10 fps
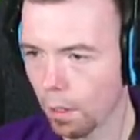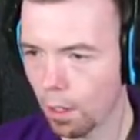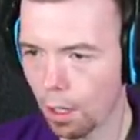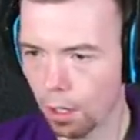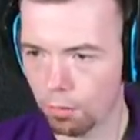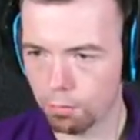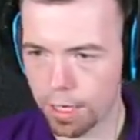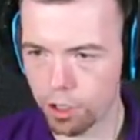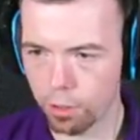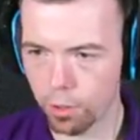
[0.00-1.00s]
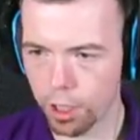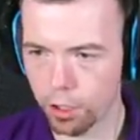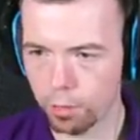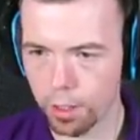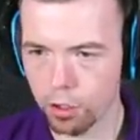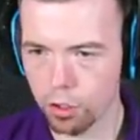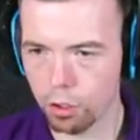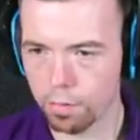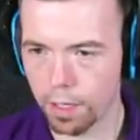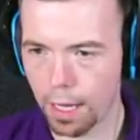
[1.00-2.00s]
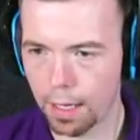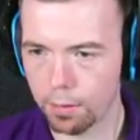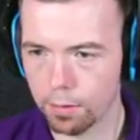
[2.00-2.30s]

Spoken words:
Oh, Reggie, what are you doing? Just hoofing it out.